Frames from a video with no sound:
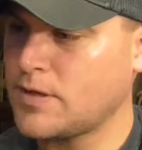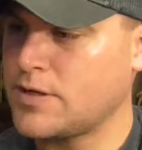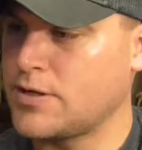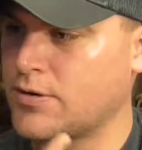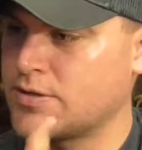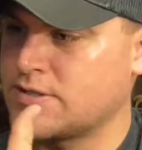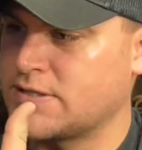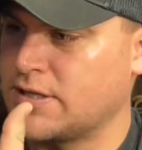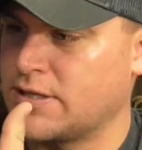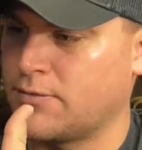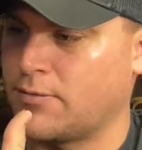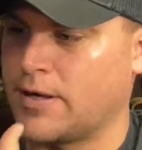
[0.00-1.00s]
You can see
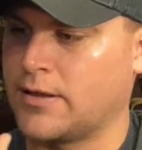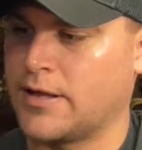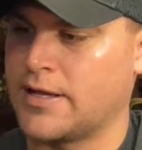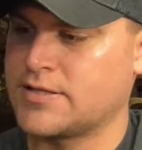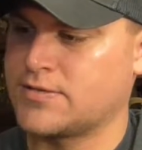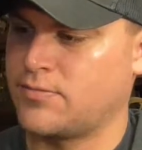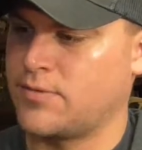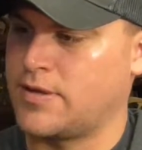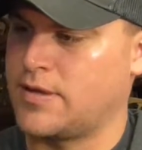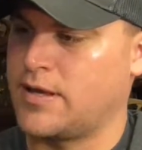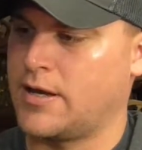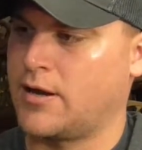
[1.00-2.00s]
the red lights
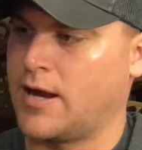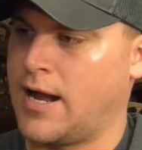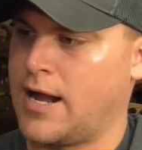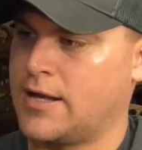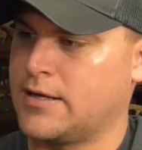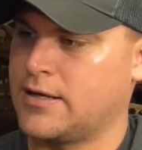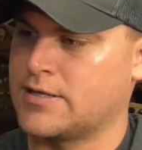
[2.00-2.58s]
when they are on.